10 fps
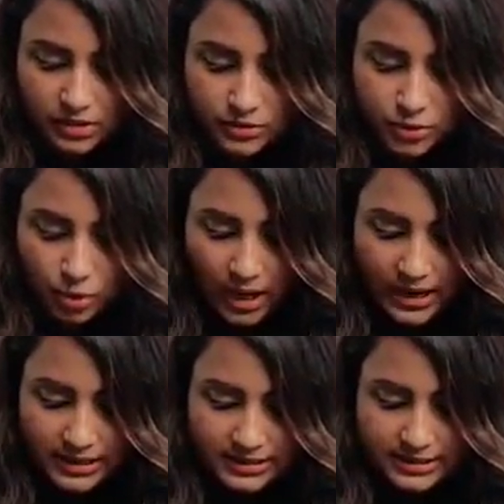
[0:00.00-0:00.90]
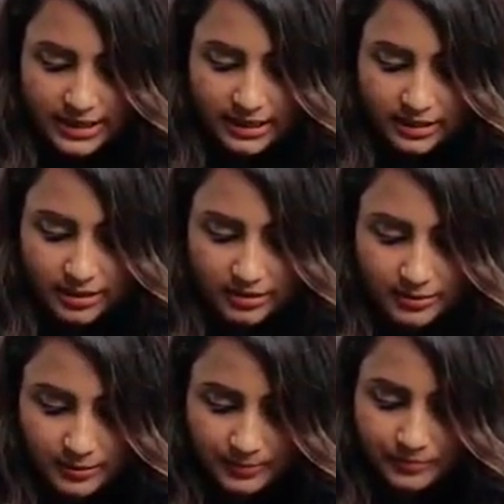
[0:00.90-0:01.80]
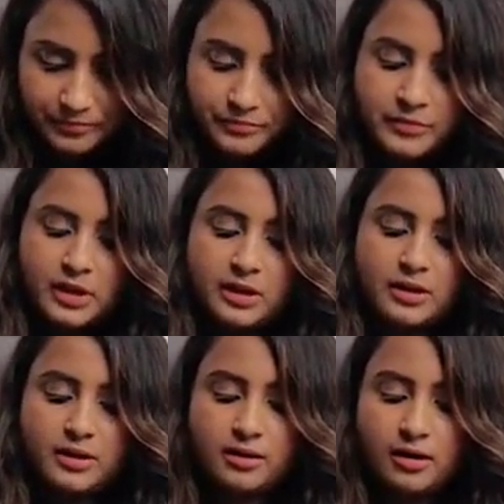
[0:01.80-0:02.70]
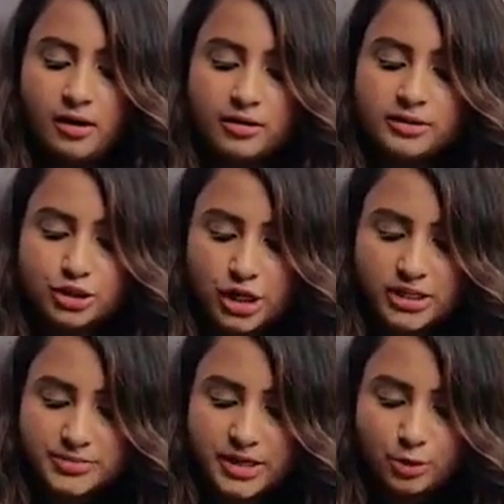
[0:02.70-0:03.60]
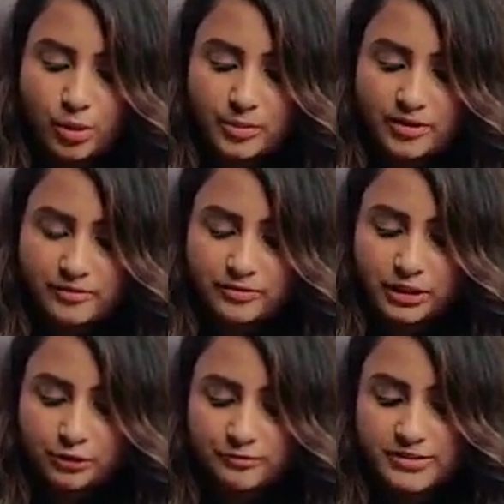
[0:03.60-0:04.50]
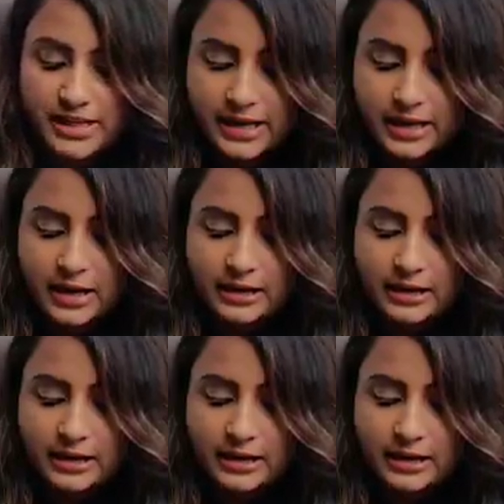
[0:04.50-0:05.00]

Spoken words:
So I'll set the shutter speed to 1 by 50th of a second,